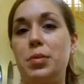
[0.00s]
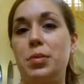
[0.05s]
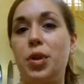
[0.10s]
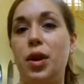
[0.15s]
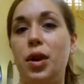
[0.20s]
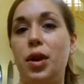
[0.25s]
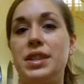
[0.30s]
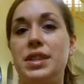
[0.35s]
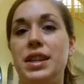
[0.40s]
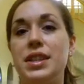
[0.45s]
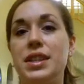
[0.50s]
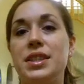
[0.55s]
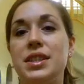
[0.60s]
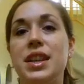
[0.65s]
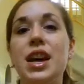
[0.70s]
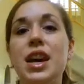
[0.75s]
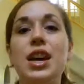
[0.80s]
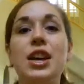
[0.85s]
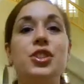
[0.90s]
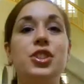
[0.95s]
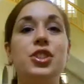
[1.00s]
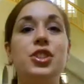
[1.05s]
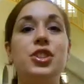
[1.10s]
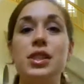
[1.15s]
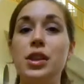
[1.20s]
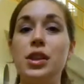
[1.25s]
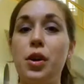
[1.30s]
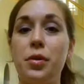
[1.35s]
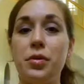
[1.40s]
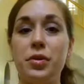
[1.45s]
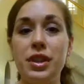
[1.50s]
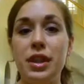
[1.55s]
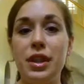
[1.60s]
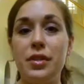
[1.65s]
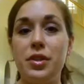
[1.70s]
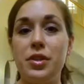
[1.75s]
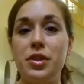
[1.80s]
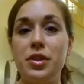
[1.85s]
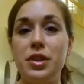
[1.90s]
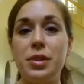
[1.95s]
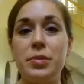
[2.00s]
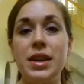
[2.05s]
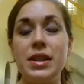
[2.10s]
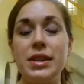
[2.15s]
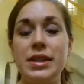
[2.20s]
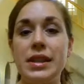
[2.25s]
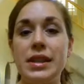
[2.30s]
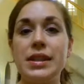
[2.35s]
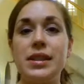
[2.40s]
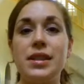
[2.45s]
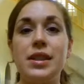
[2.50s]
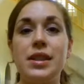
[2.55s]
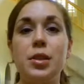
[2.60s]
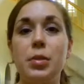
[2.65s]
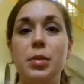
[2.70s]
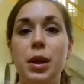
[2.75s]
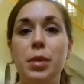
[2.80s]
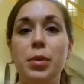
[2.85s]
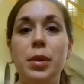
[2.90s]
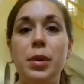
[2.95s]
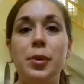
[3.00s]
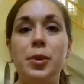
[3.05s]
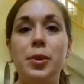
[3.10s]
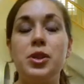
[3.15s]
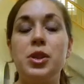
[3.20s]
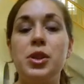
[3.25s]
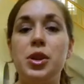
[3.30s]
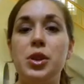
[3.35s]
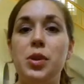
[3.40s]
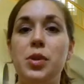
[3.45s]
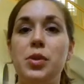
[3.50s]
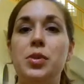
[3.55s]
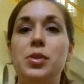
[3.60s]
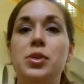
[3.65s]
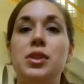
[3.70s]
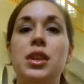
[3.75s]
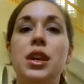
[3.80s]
process just to hopefully give you some ideas that you may be able to use